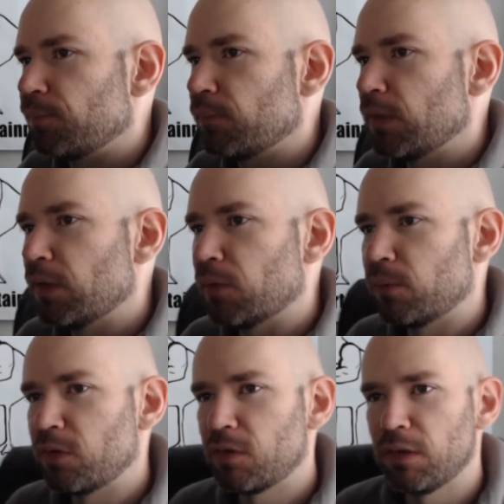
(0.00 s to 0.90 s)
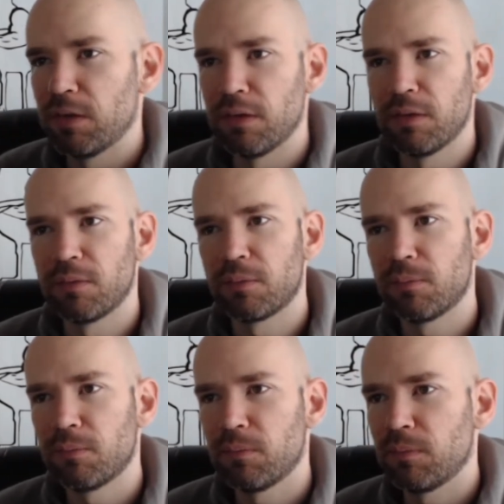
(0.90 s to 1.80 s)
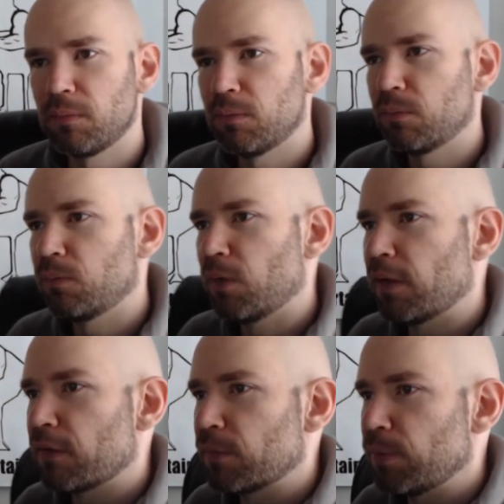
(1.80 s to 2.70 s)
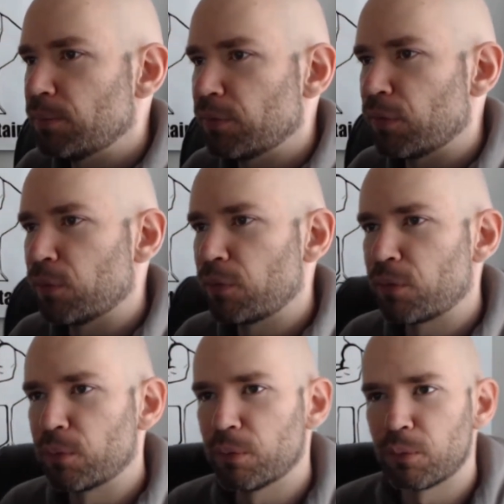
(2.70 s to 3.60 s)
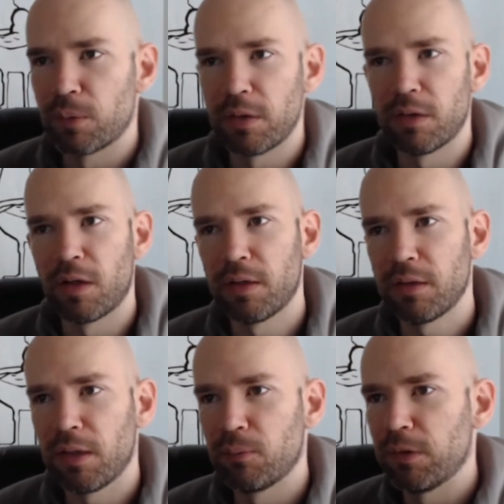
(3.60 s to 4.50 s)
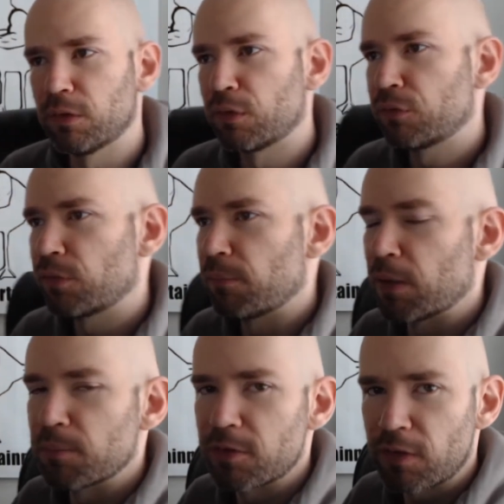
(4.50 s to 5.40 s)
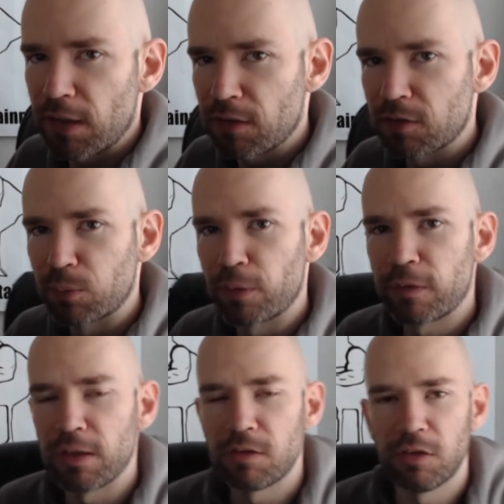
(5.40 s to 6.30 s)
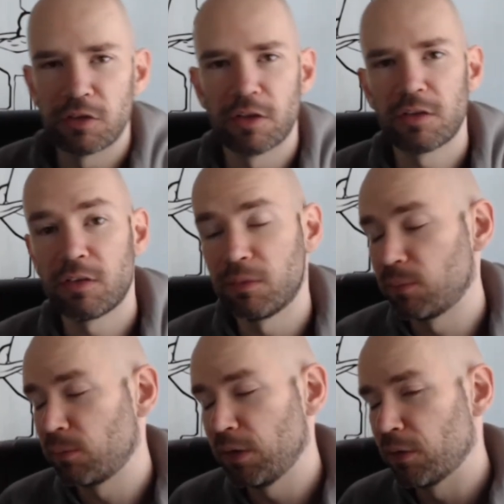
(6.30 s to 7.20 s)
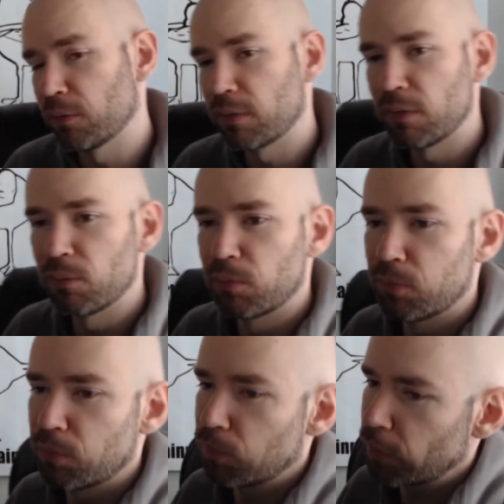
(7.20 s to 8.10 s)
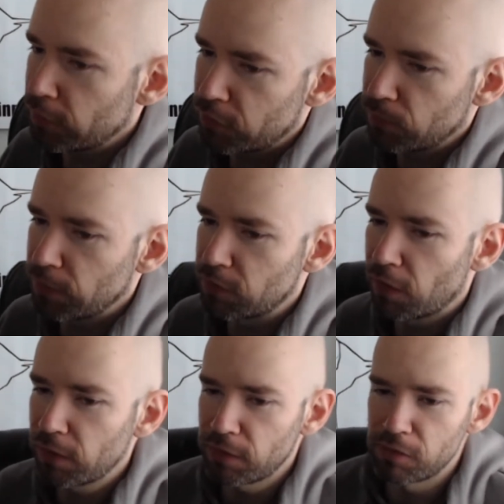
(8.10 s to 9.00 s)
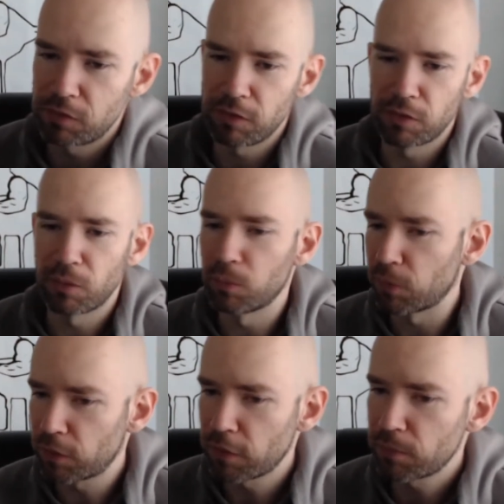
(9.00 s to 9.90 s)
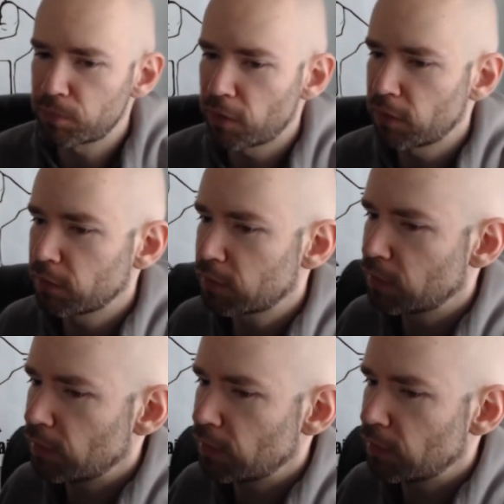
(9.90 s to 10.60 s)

you know, we see what other people go through and whatnot, and we learn from their mistakes and what they teach us. And you know, what should be taught is, you know, work on the product,